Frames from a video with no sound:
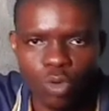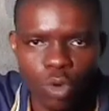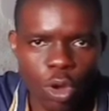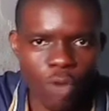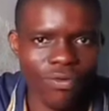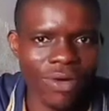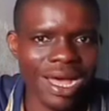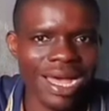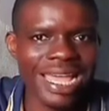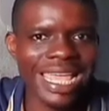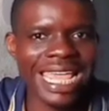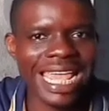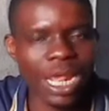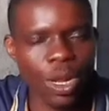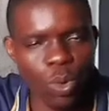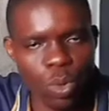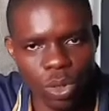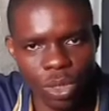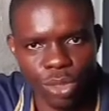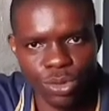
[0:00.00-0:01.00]
cover a
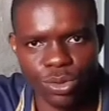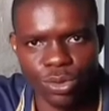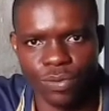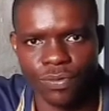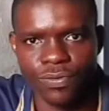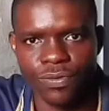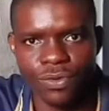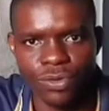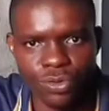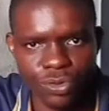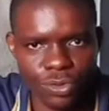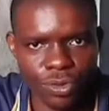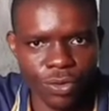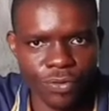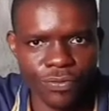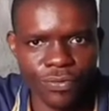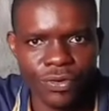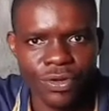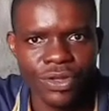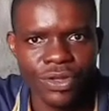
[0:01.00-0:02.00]
whole lot of stuff